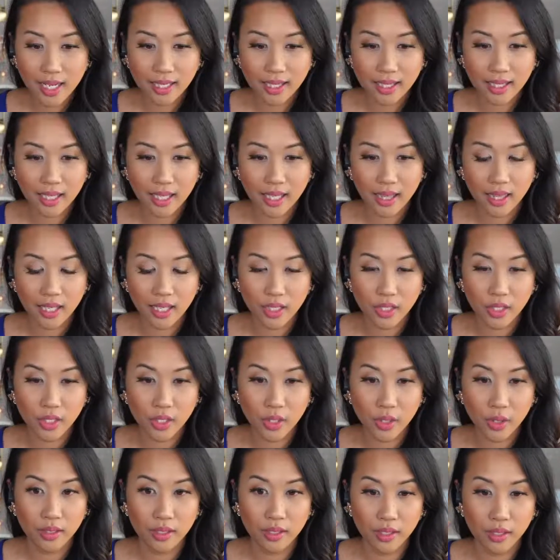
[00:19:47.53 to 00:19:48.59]
thing that you
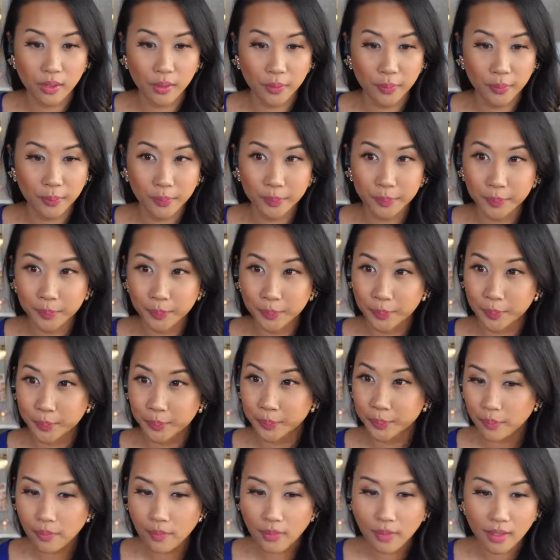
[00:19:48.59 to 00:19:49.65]
want to do.
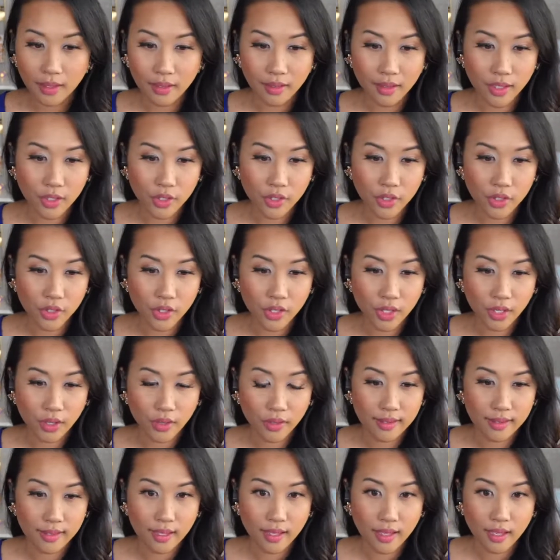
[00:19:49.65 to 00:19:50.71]
Let's share
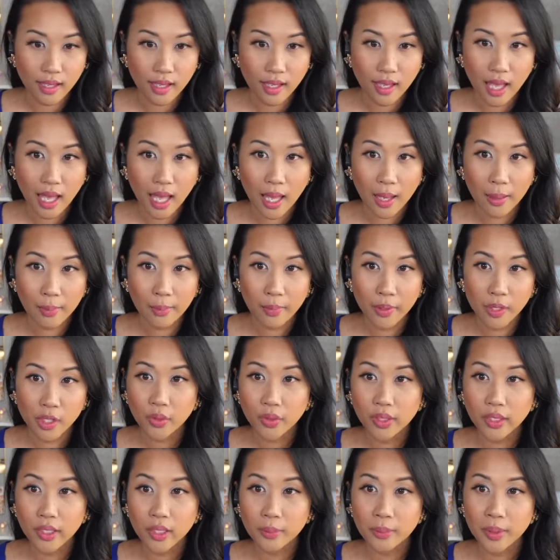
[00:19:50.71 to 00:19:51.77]
this. I'm going to show you a
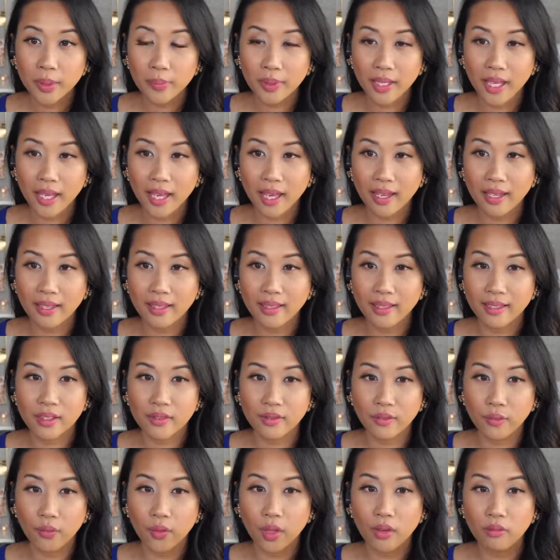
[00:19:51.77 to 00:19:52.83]
little bit behind the scenes of
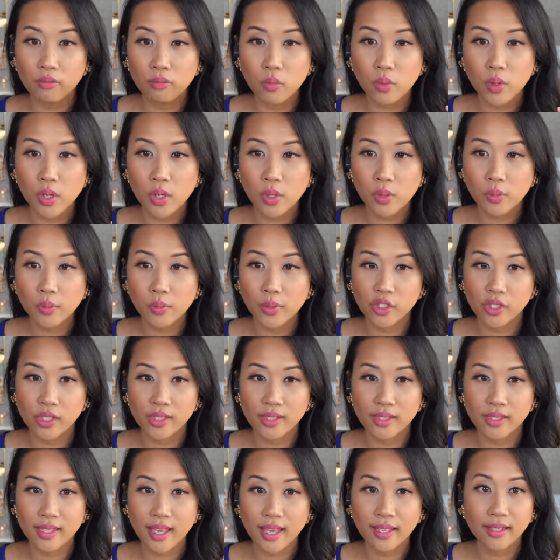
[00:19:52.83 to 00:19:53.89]
what we actually
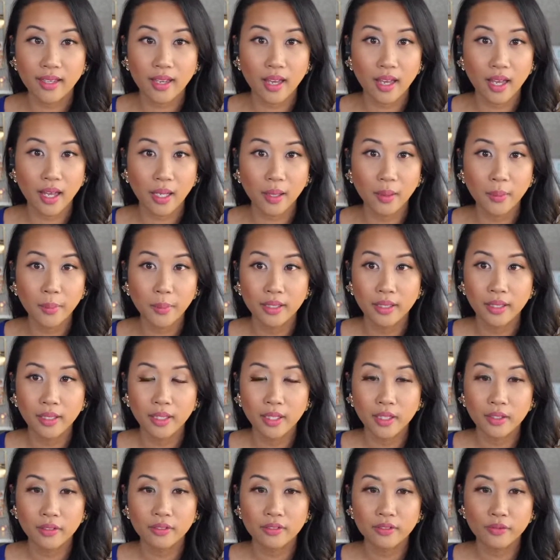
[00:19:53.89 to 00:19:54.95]
set up
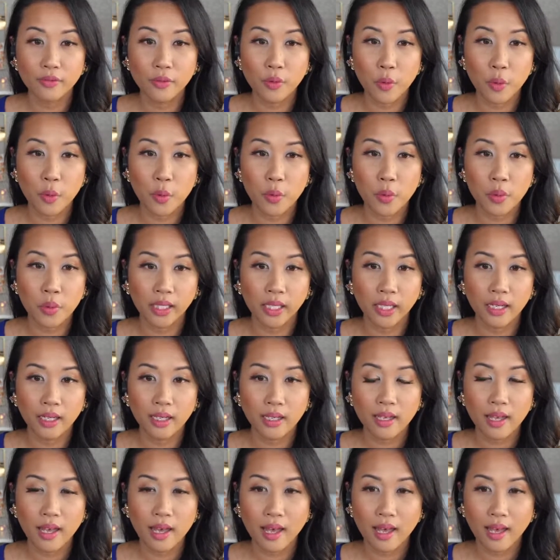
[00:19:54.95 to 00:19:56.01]
for
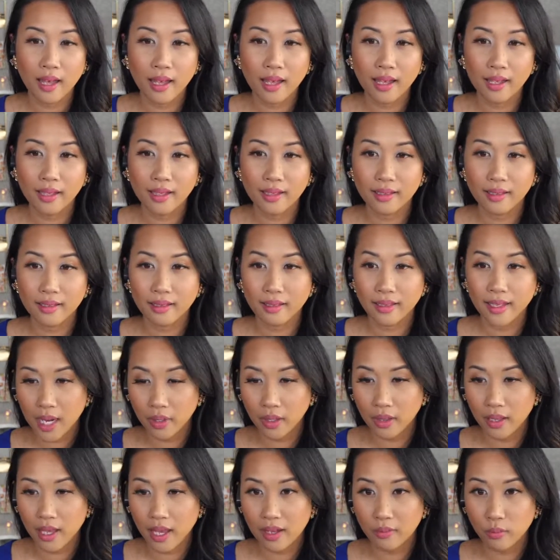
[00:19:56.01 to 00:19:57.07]
Lights, Camera,
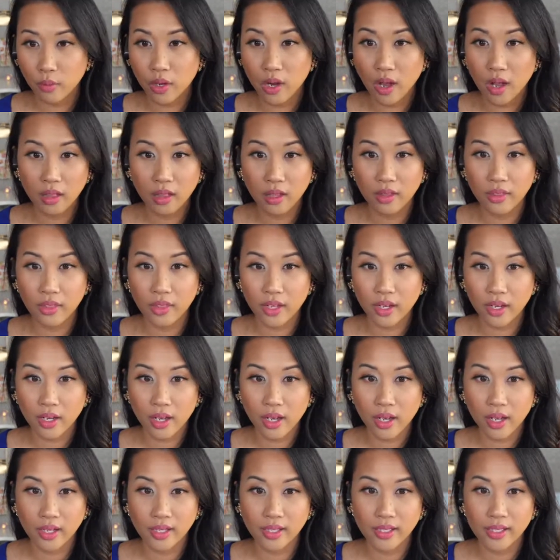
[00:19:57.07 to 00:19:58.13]
Live, where all of the
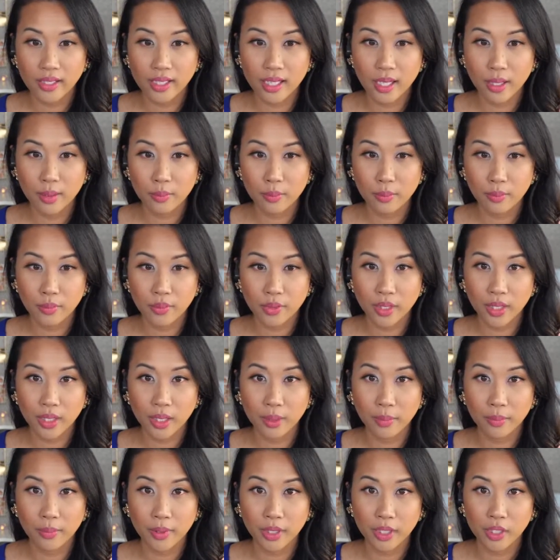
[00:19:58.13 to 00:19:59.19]
content pretty much goes,
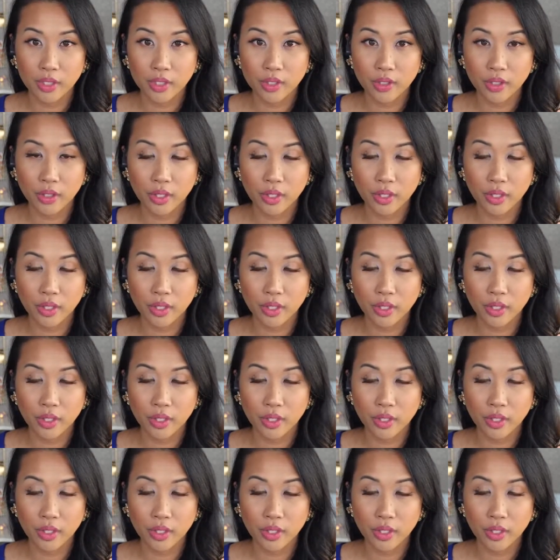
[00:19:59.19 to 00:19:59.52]
okay?